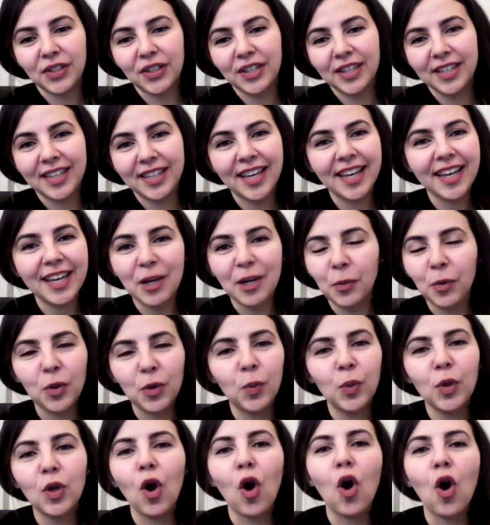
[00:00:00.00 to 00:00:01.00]
yeah,
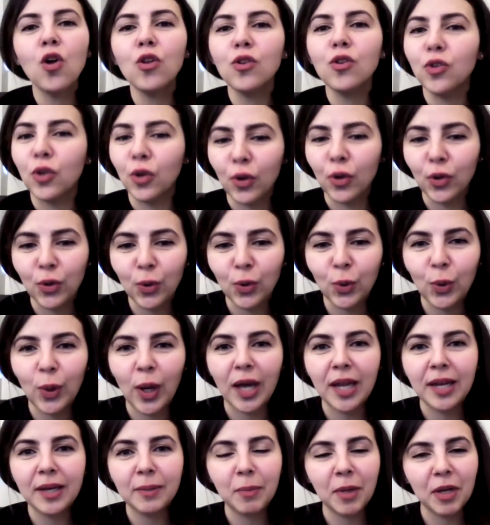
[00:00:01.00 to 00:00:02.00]
we all know you,
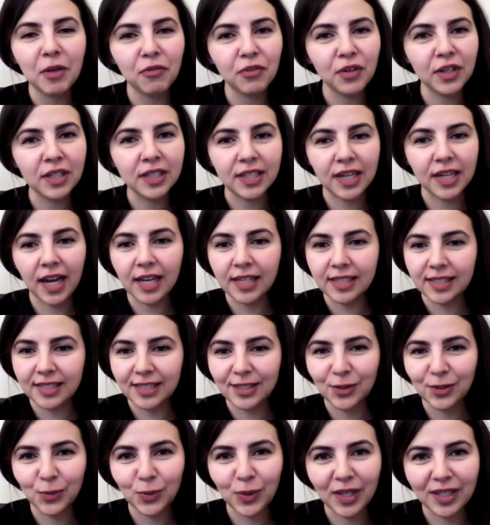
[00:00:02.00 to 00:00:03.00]
and my friend Ragat
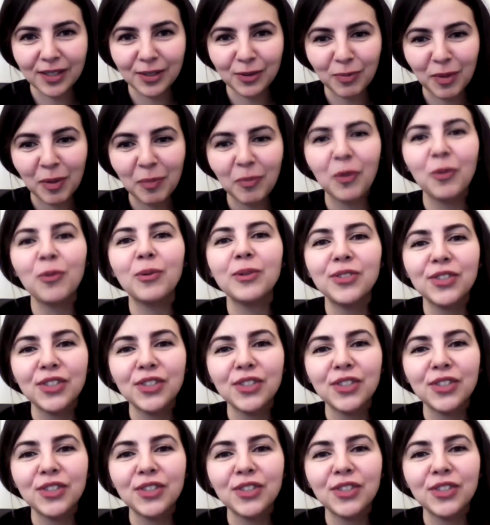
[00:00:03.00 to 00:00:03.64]
as well. Remember when she